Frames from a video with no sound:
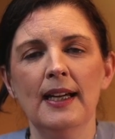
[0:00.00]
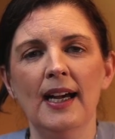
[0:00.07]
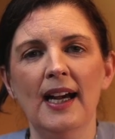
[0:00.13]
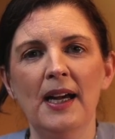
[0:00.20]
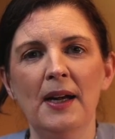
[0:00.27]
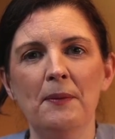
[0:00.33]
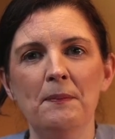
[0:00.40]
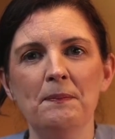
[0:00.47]

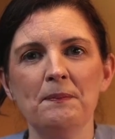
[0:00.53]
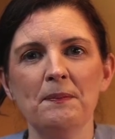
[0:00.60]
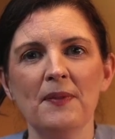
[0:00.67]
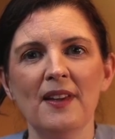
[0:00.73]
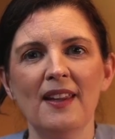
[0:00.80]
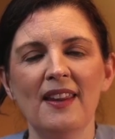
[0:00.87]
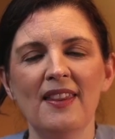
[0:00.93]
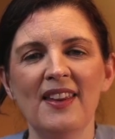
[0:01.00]

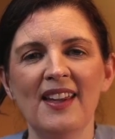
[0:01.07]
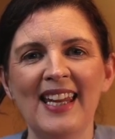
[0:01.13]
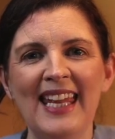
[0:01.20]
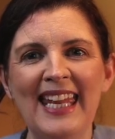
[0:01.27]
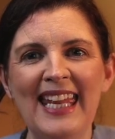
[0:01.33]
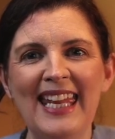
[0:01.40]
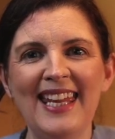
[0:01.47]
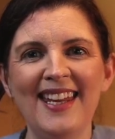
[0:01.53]
that
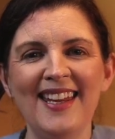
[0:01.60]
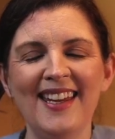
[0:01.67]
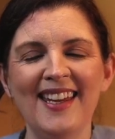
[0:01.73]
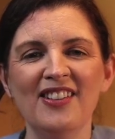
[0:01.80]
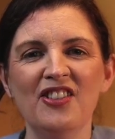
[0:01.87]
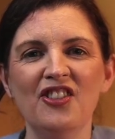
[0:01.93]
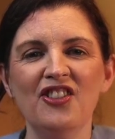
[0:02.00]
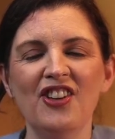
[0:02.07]
he
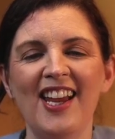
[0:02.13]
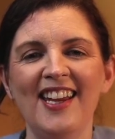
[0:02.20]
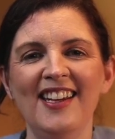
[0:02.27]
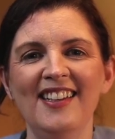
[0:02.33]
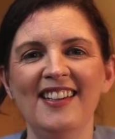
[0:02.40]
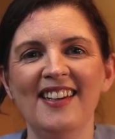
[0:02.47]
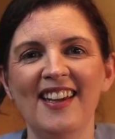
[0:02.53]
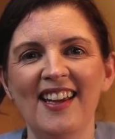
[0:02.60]
can
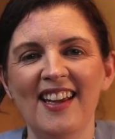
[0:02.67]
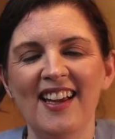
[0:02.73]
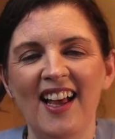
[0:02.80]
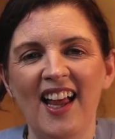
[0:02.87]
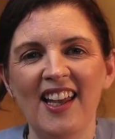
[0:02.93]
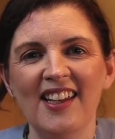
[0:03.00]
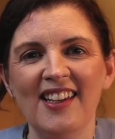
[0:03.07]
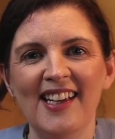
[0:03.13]
shine
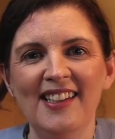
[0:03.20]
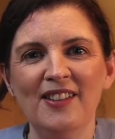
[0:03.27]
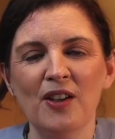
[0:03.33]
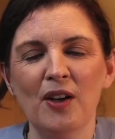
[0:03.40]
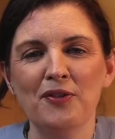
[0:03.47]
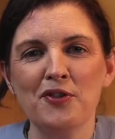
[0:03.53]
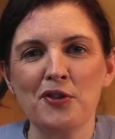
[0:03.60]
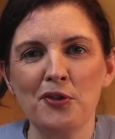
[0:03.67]
a light
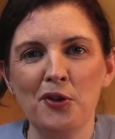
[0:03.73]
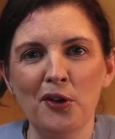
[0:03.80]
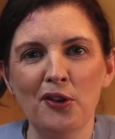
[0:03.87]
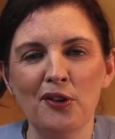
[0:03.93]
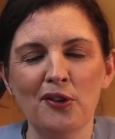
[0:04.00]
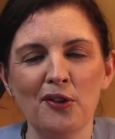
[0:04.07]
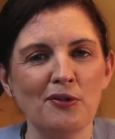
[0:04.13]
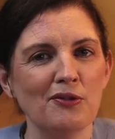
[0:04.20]
of
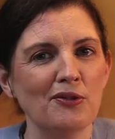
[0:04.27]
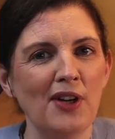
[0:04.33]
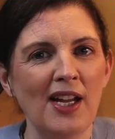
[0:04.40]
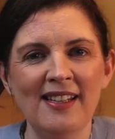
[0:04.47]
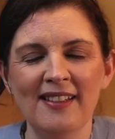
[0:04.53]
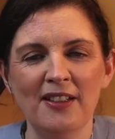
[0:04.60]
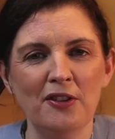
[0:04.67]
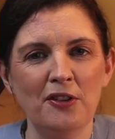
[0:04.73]
truth
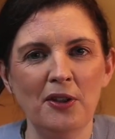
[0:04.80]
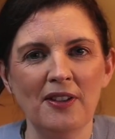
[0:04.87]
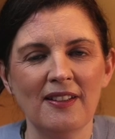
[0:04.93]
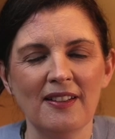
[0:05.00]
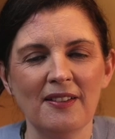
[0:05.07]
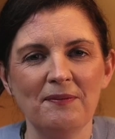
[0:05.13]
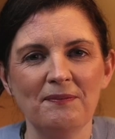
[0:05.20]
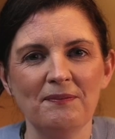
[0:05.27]
right into
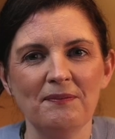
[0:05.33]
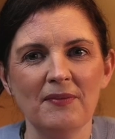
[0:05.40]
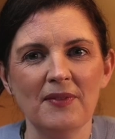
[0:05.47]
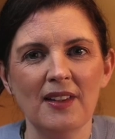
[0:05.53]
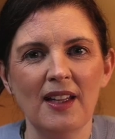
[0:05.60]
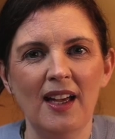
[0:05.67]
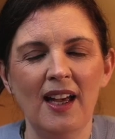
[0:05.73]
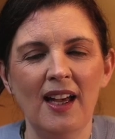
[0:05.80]
it,
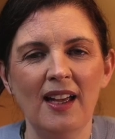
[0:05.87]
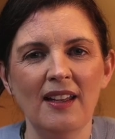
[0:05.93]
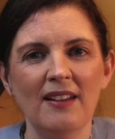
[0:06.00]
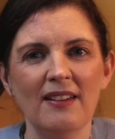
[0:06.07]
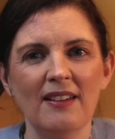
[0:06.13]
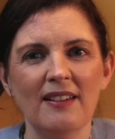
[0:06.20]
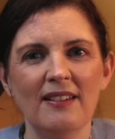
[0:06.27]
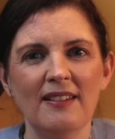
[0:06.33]

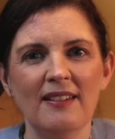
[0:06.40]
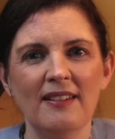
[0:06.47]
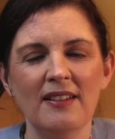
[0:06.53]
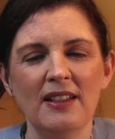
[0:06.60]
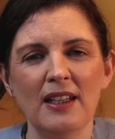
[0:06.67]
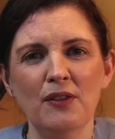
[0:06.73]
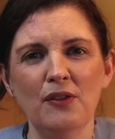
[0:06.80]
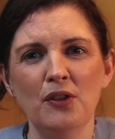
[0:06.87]
and to
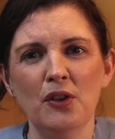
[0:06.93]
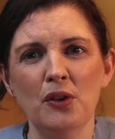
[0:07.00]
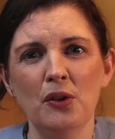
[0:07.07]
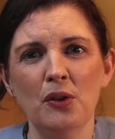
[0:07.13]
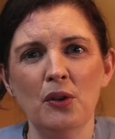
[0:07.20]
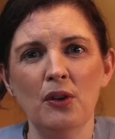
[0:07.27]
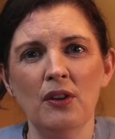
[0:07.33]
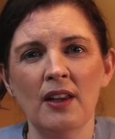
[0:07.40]
give
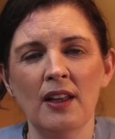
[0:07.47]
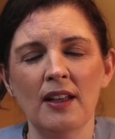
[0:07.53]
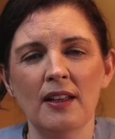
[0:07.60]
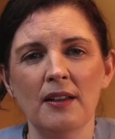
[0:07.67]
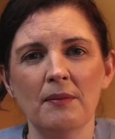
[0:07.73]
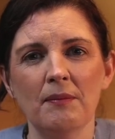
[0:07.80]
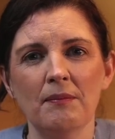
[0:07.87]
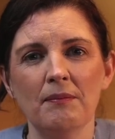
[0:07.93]
you
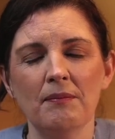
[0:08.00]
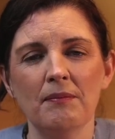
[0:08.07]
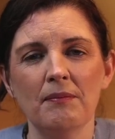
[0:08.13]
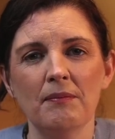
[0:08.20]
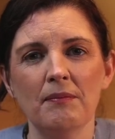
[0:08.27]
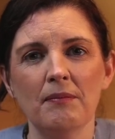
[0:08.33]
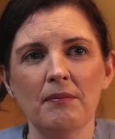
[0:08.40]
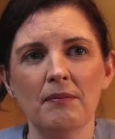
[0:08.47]
the
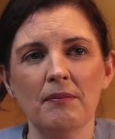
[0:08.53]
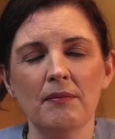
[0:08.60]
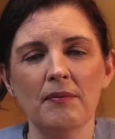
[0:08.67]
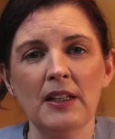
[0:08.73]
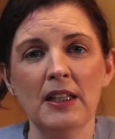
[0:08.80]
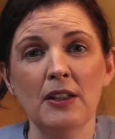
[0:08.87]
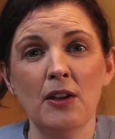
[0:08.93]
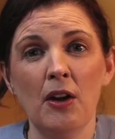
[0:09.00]

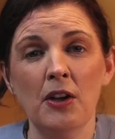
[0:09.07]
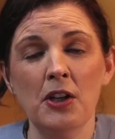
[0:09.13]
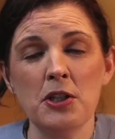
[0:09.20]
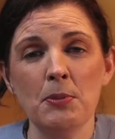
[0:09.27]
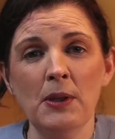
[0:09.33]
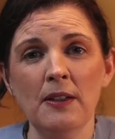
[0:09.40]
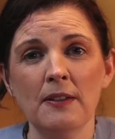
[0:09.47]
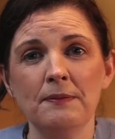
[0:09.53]

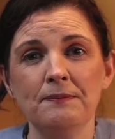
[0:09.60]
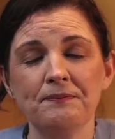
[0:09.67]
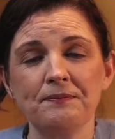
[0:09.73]
encouragement